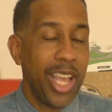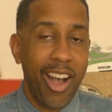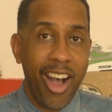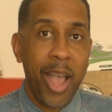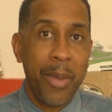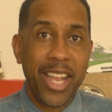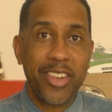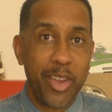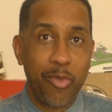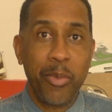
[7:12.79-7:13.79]
I'm
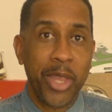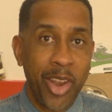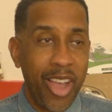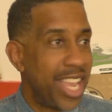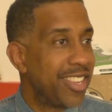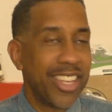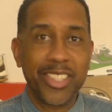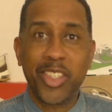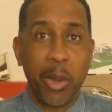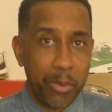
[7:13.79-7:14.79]
actually from the 90s. I
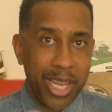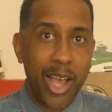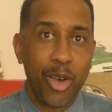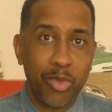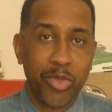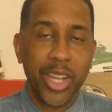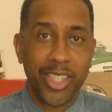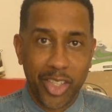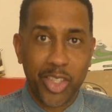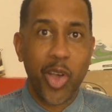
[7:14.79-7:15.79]
jumped out of
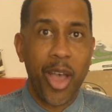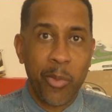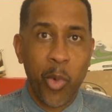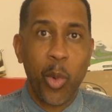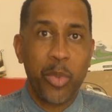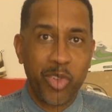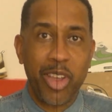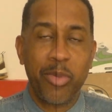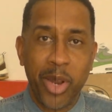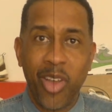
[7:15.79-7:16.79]
the time warp
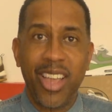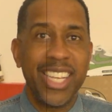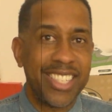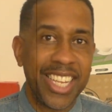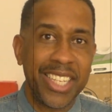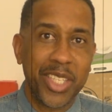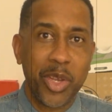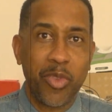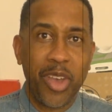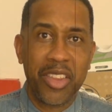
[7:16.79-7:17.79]
straight from the 90s into
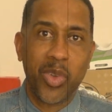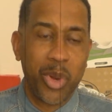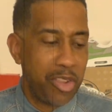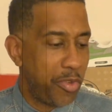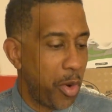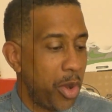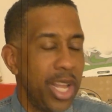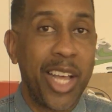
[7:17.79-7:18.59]
2024.